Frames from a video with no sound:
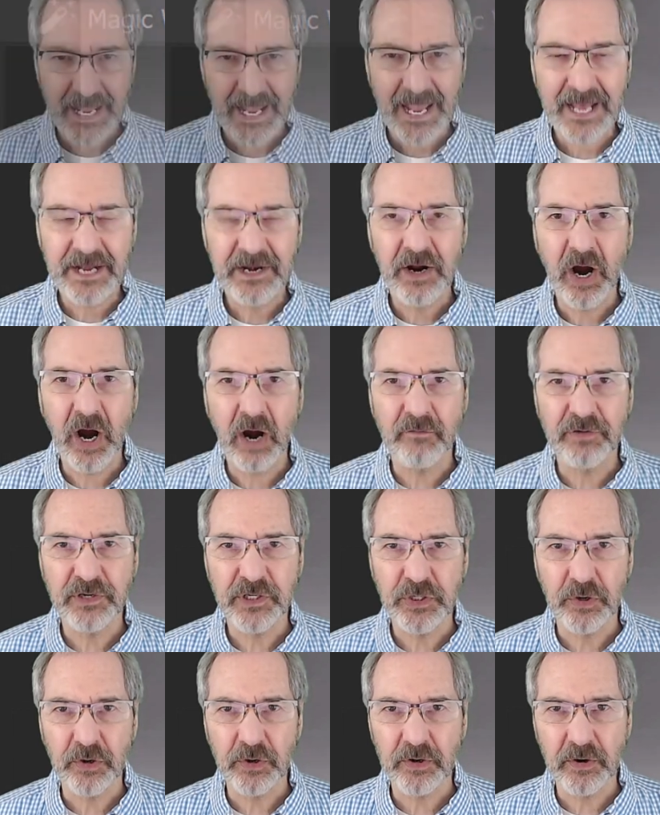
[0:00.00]
and hover
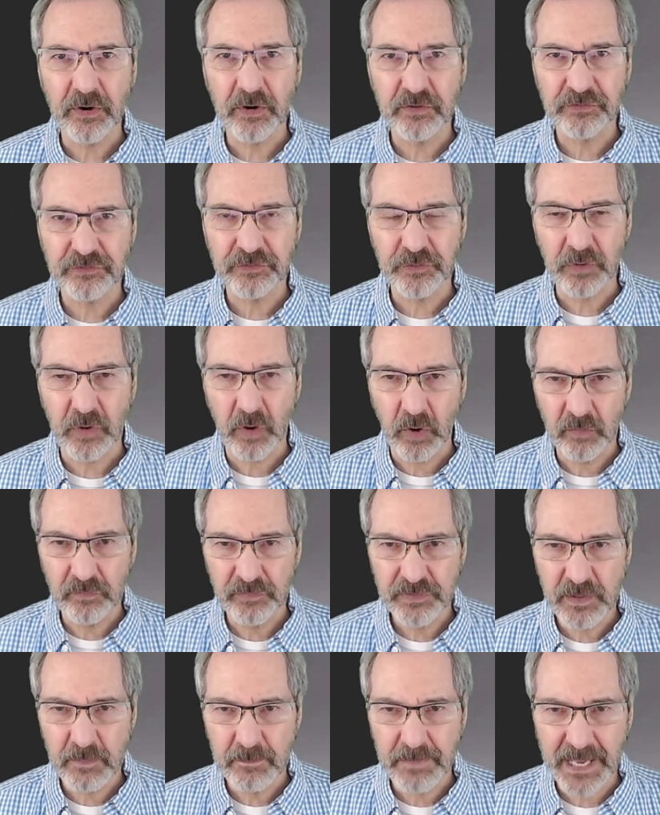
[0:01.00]
your cursor over
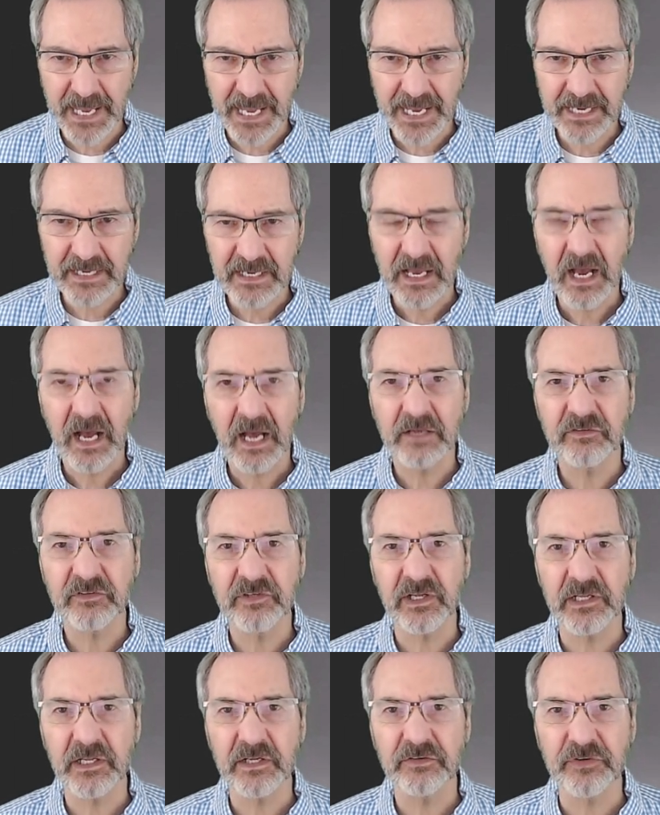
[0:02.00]
the bag
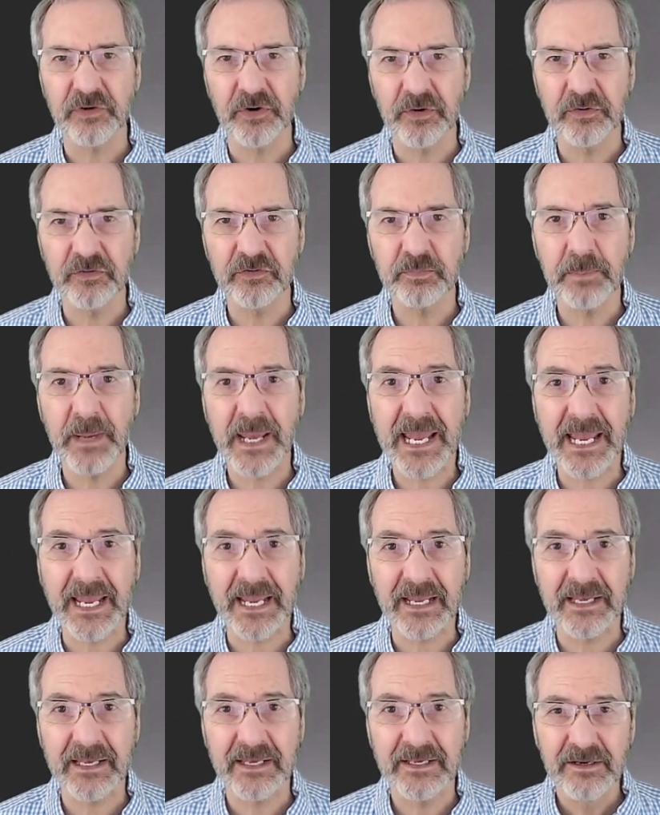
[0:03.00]
until it turns
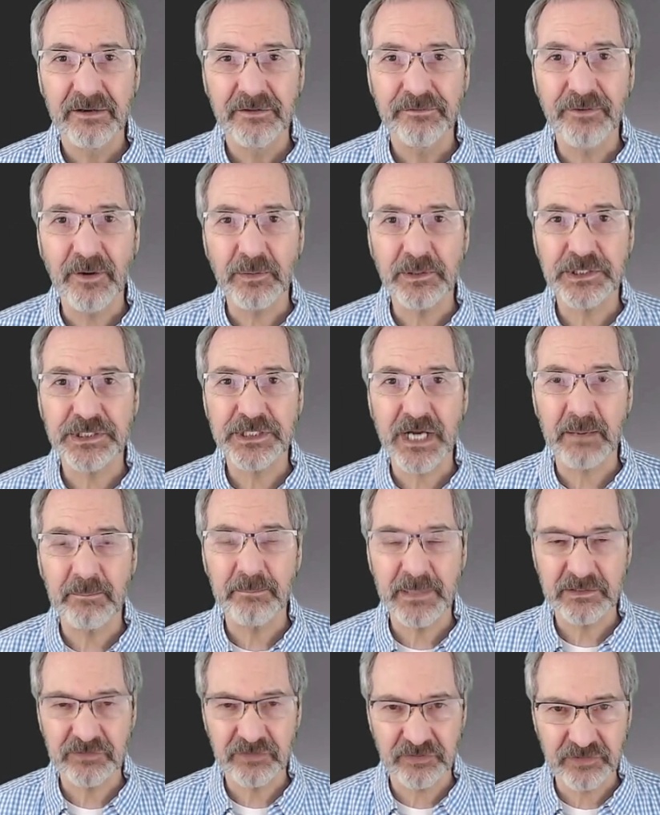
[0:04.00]
pink. Photoshop
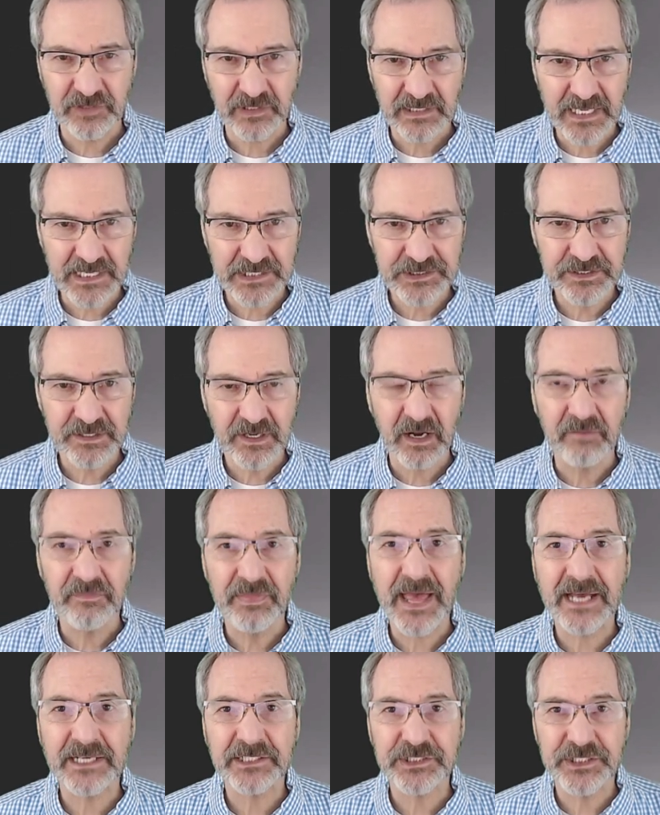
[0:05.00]
makes a selection of
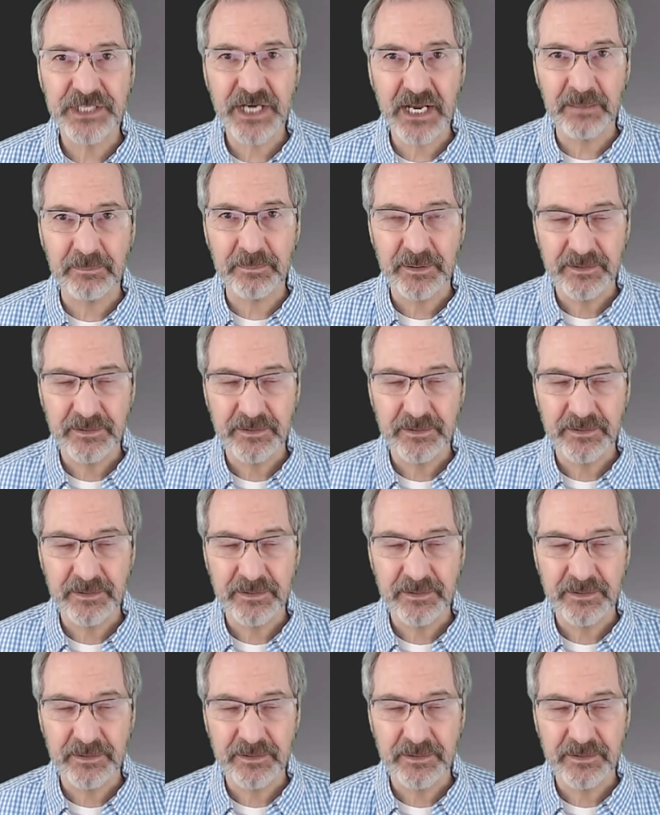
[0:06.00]
that shape.